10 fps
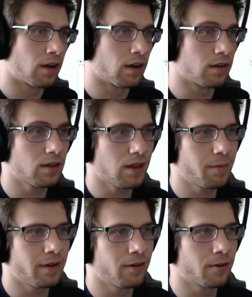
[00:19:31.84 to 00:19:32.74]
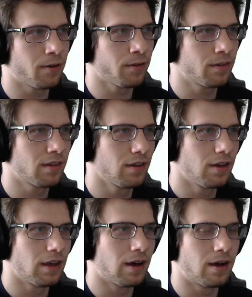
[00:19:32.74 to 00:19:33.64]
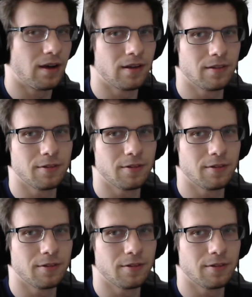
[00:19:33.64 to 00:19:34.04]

Climbing Girls. A